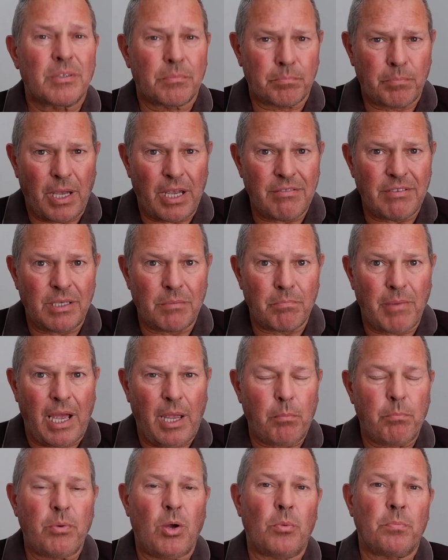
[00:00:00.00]
Bearing in
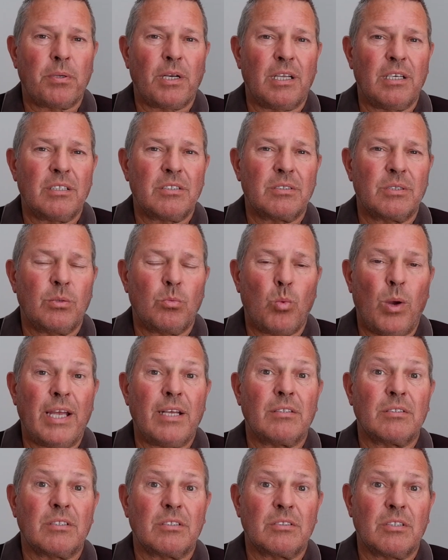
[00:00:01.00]
mind, population of
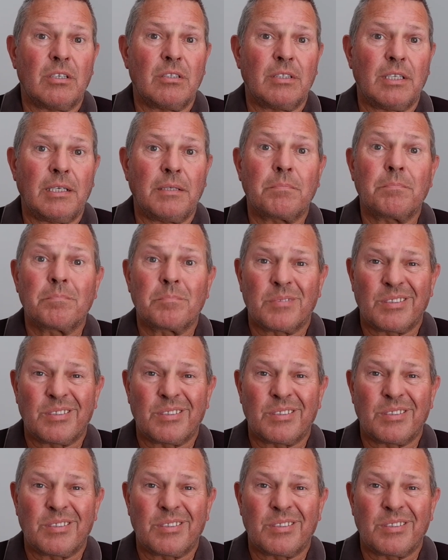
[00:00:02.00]
Wales is only,